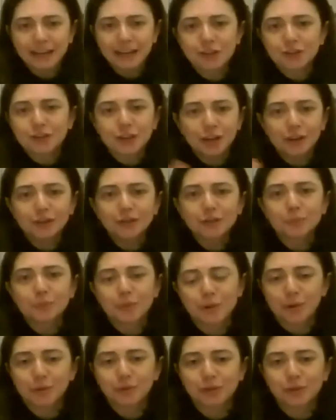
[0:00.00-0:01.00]
Shells were
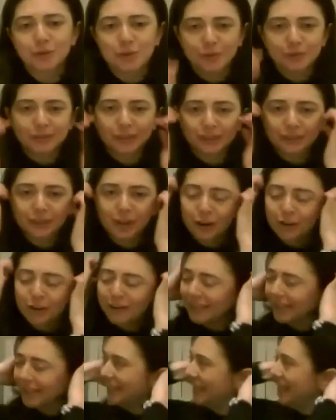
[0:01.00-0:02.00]
also used as
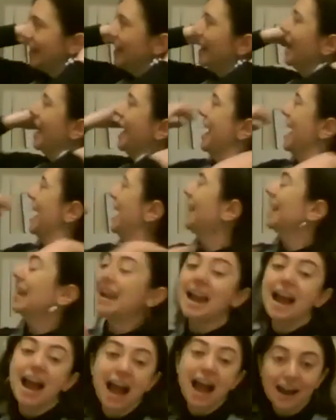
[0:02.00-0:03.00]
currency, and I
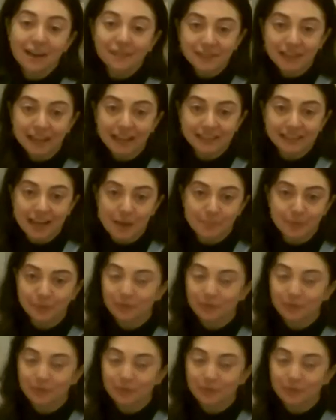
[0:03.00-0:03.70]
have that type of